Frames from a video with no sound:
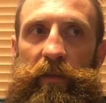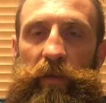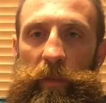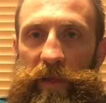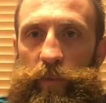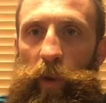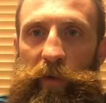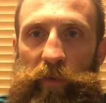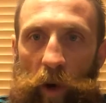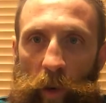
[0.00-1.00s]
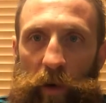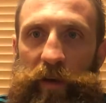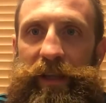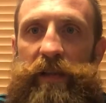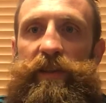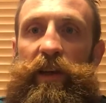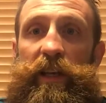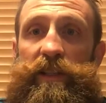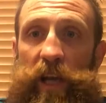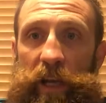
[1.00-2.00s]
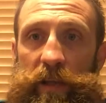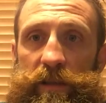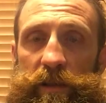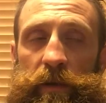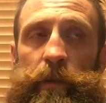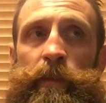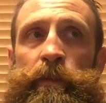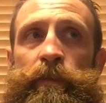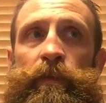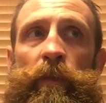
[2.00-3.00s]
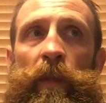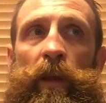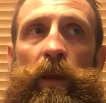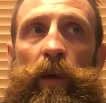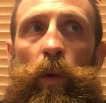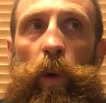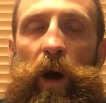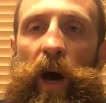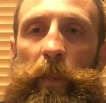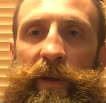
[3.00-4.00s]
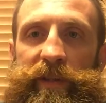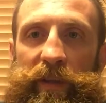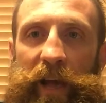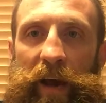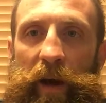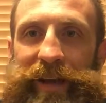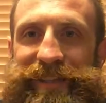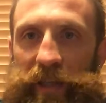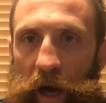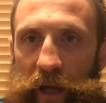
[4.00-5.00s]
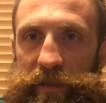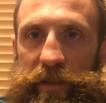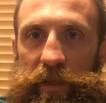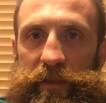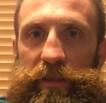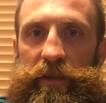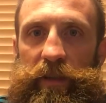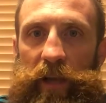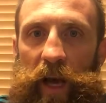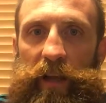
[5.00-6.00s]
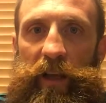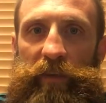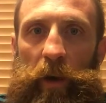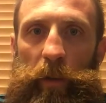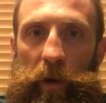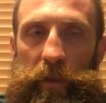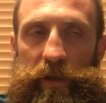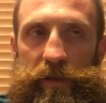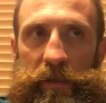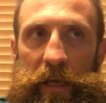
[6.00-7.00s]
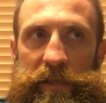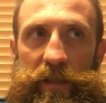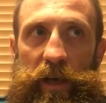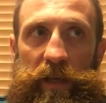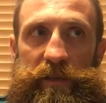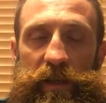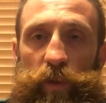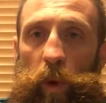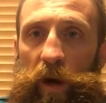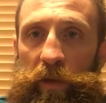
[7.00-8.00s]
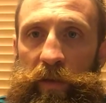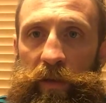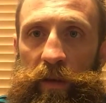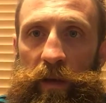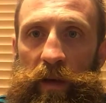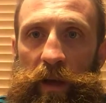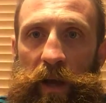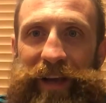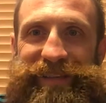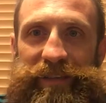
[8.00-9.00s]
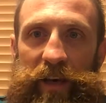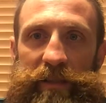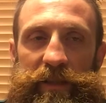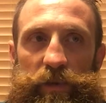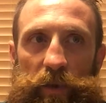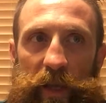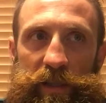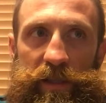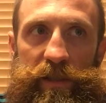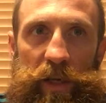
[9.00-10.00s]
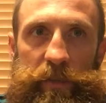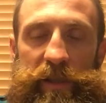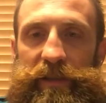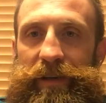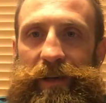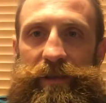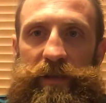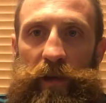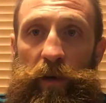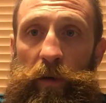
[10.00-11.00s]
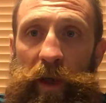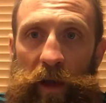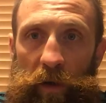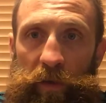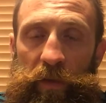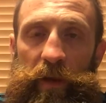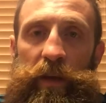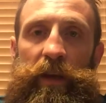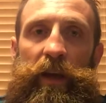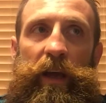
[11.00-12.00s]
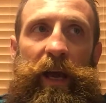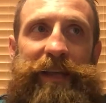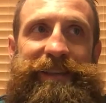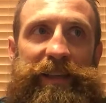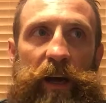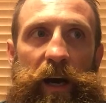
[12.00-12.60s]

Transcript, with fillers: from this point forward, things are going to change. What up until now has it cost us to not live our purpose? Has it cost us wealth? Has it cost us relationships? Has it cost us our own health? Has it